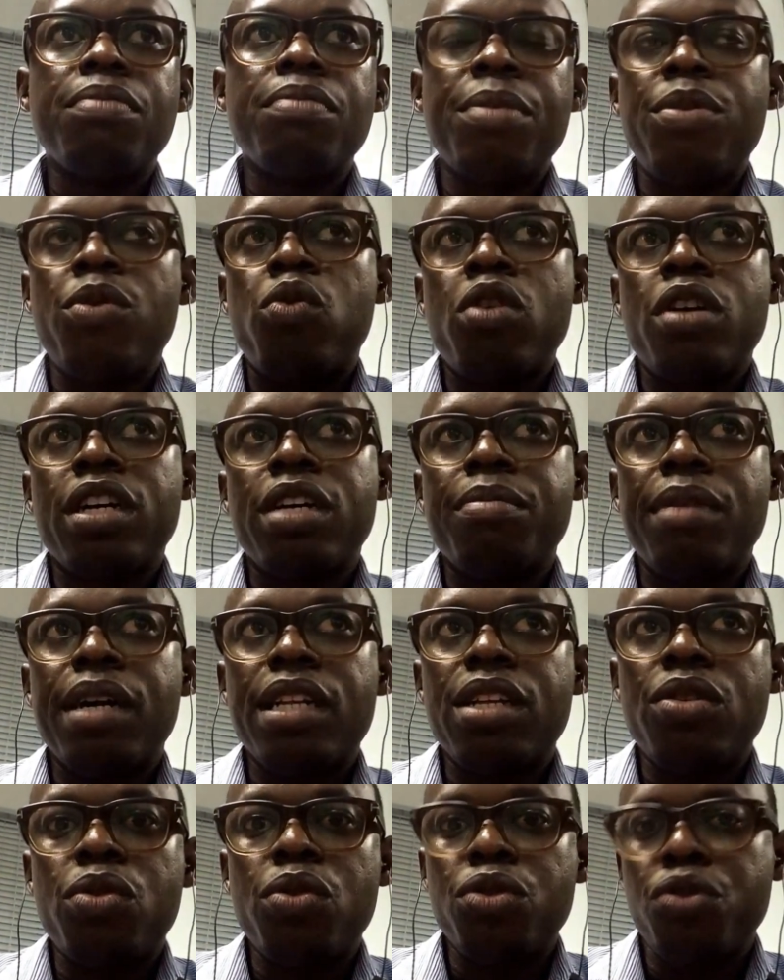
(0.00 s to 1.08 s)
maybe walking by the
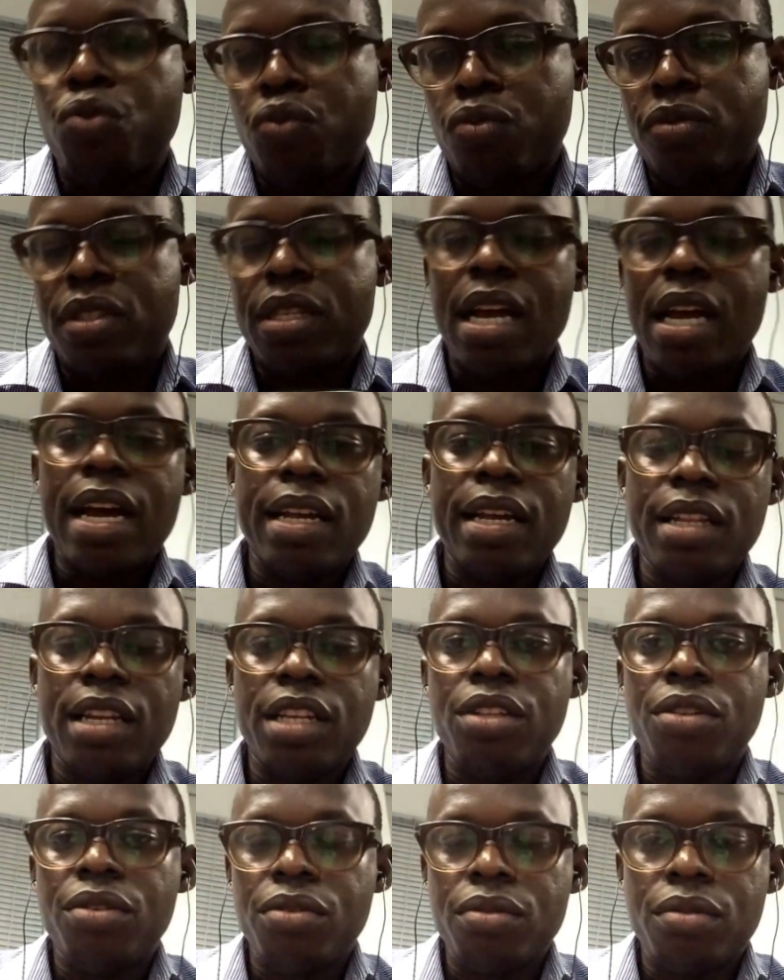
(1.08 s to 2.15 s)
roadside and
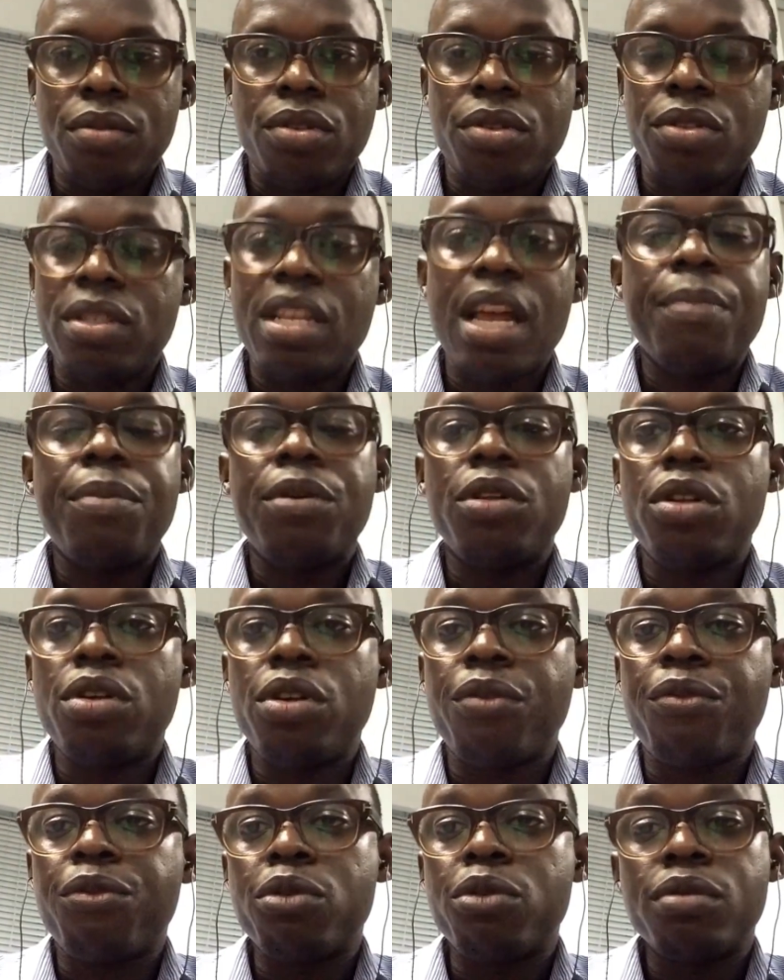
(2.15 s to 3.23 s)
you're just typing on your
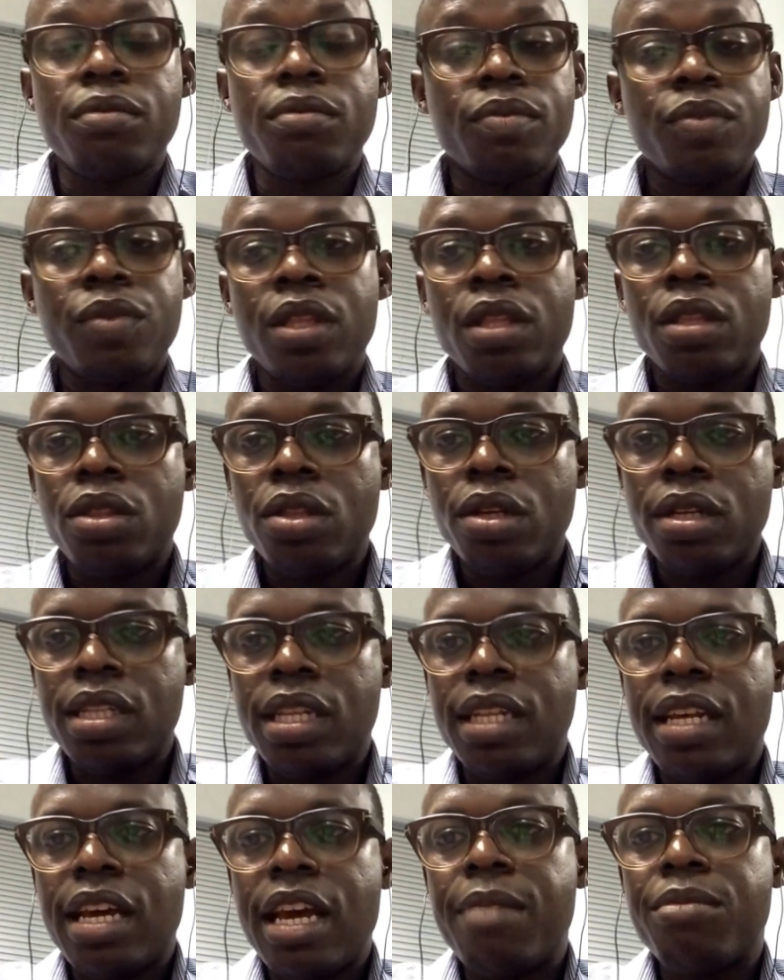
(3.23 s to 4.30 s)
phone, not that
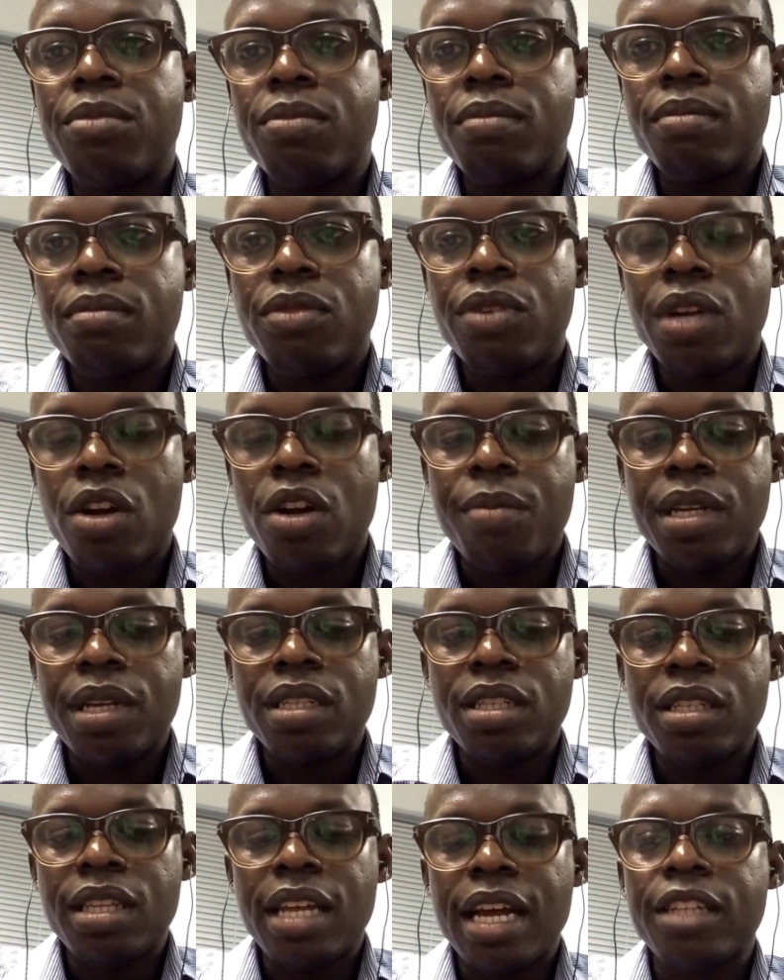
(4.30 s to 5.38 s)
I am
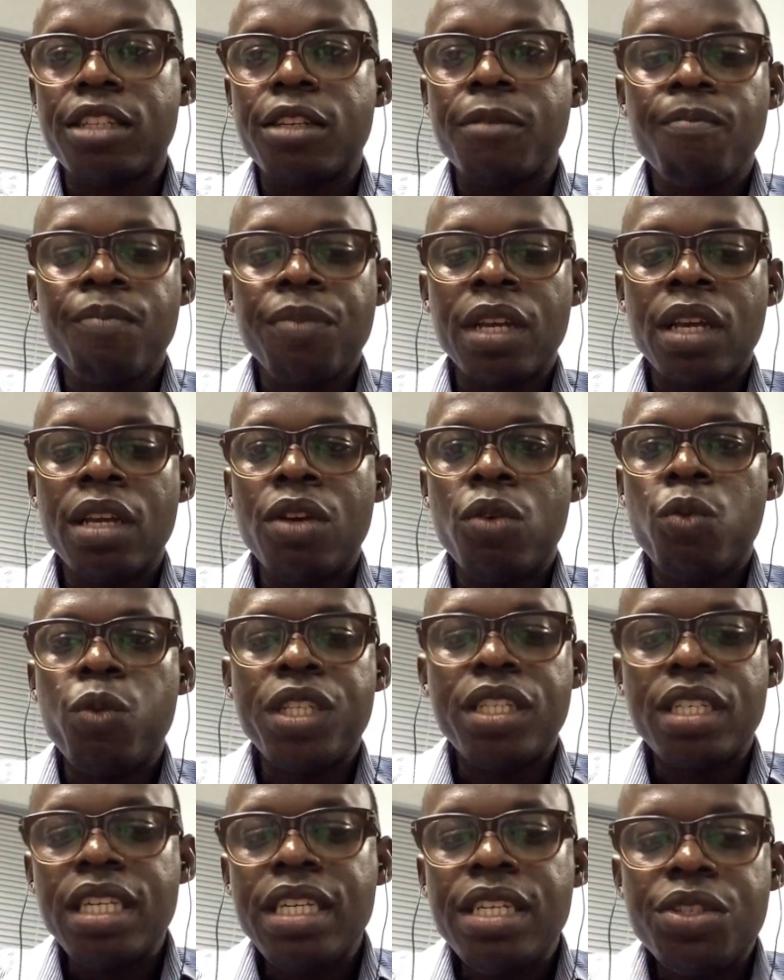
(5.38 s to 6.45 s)
recommending that. With
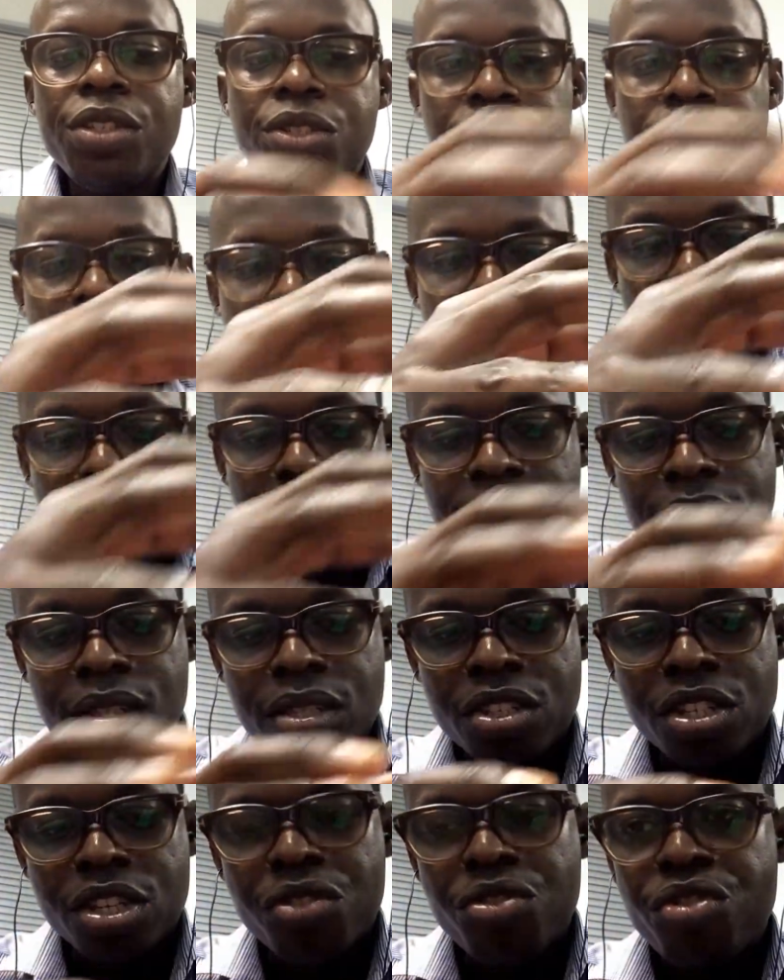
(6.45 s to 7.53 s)
ease, you can see the
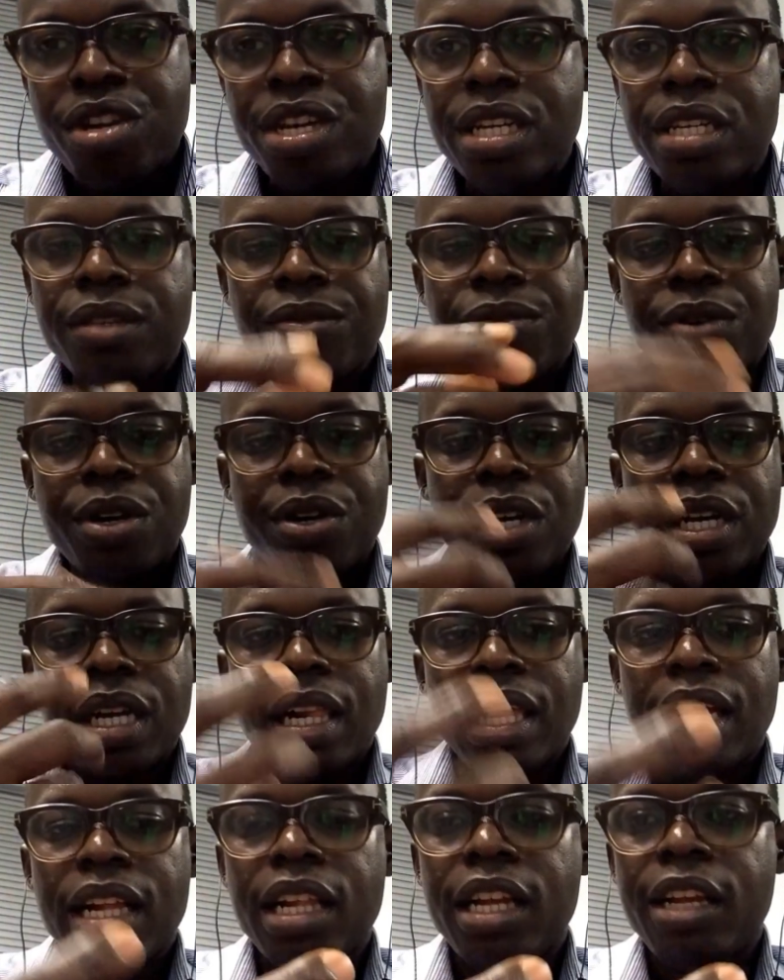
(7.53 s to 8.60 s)
screen very
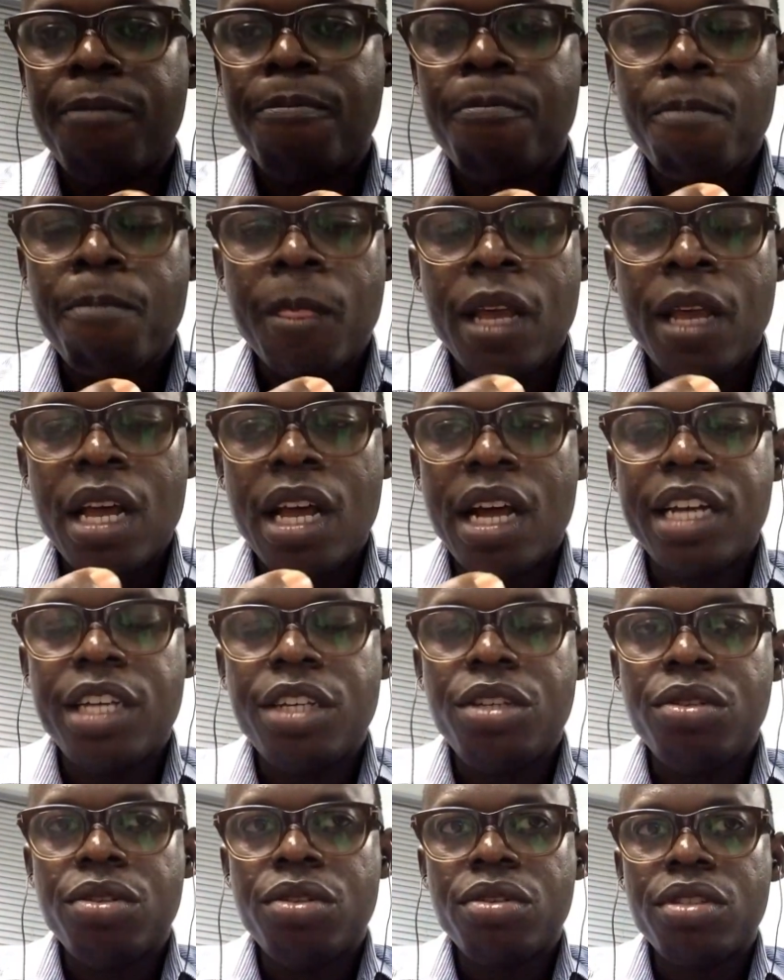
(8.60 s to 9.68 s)
clearly and you
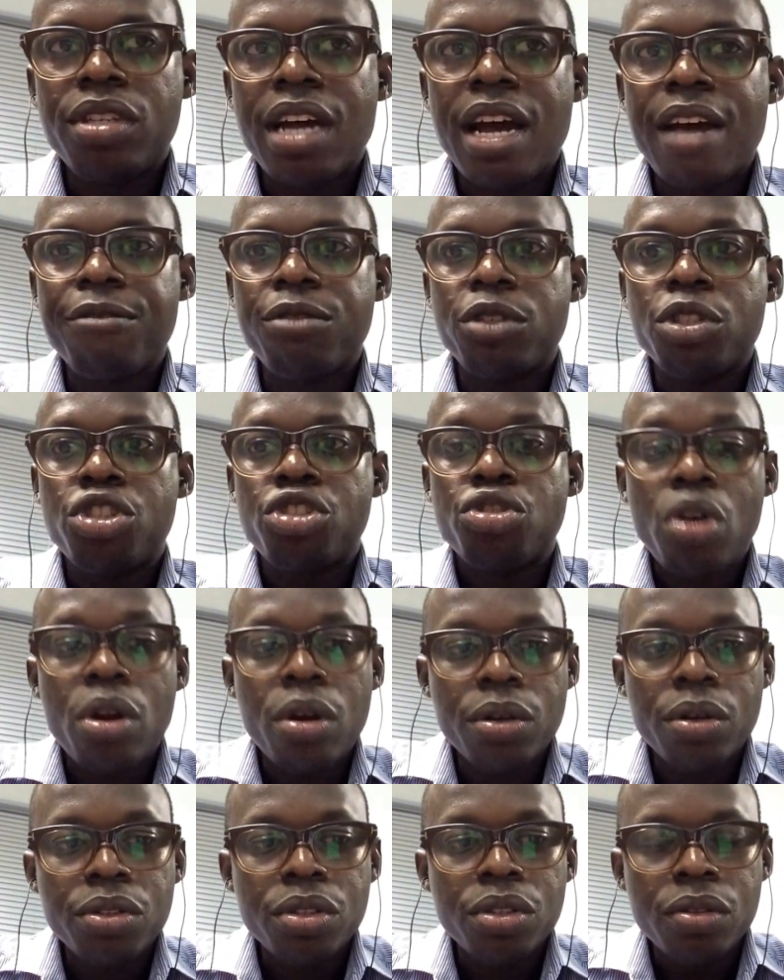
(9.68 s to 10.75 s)
don't have to struggle
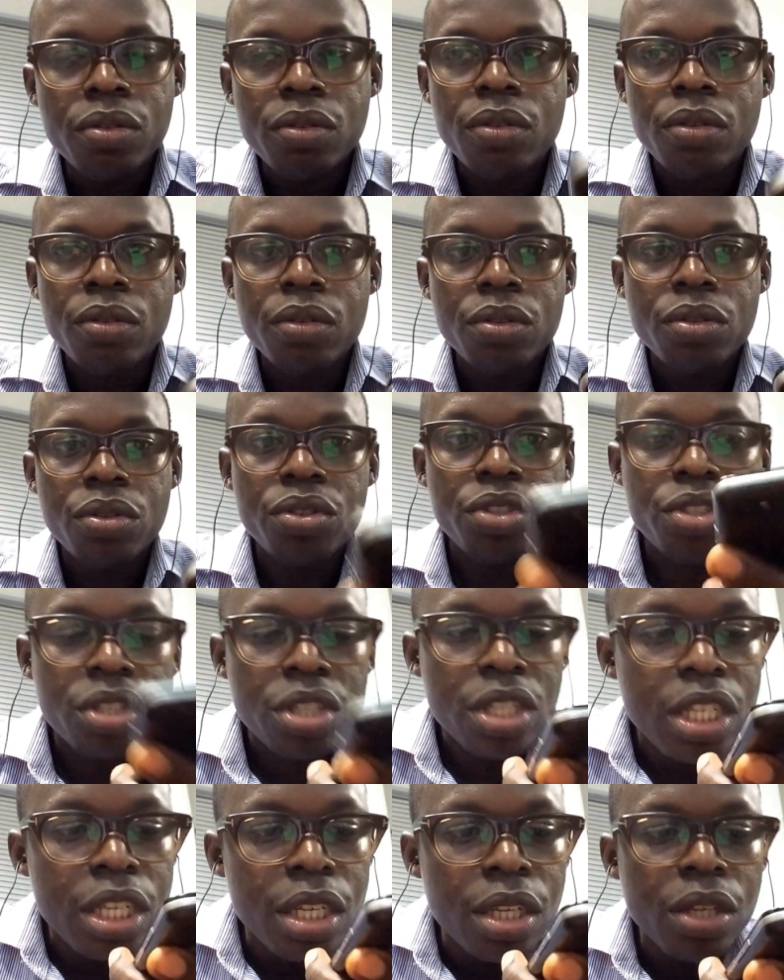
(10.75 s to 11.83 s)
to
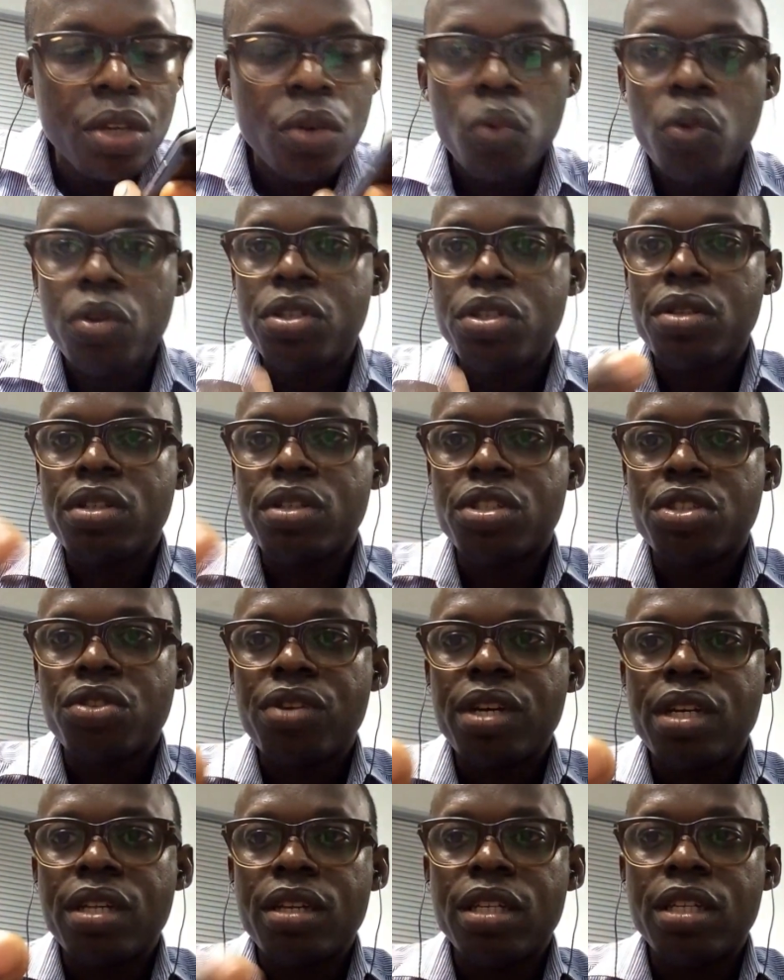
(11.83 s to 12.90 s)
see what's on the screen.
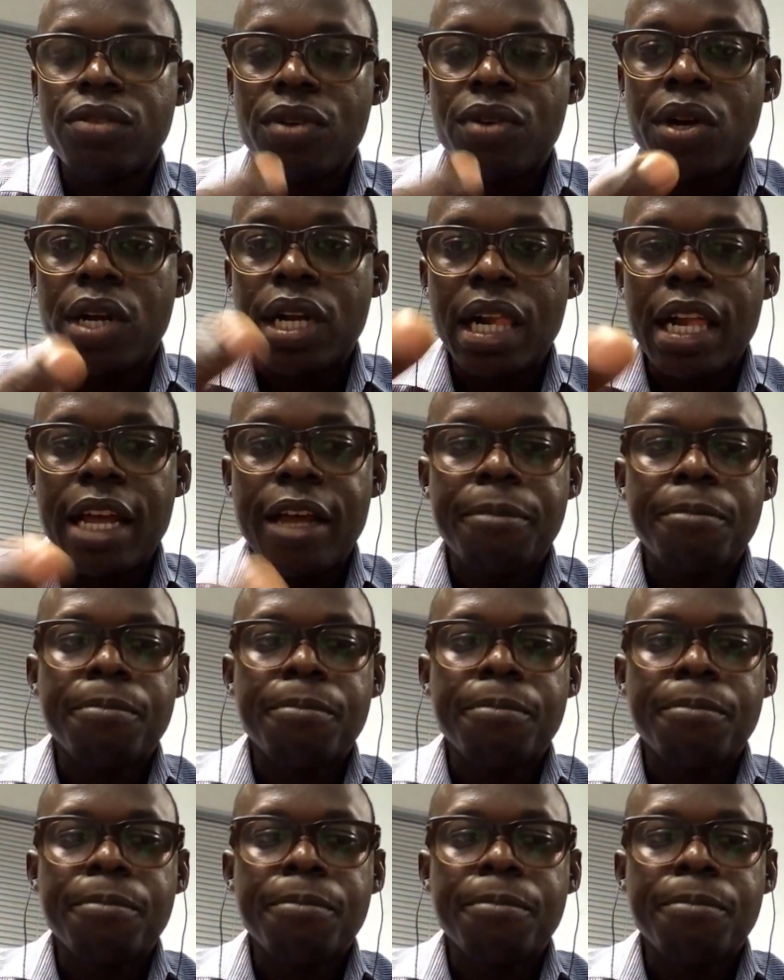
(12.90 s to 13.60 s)
It's very clear.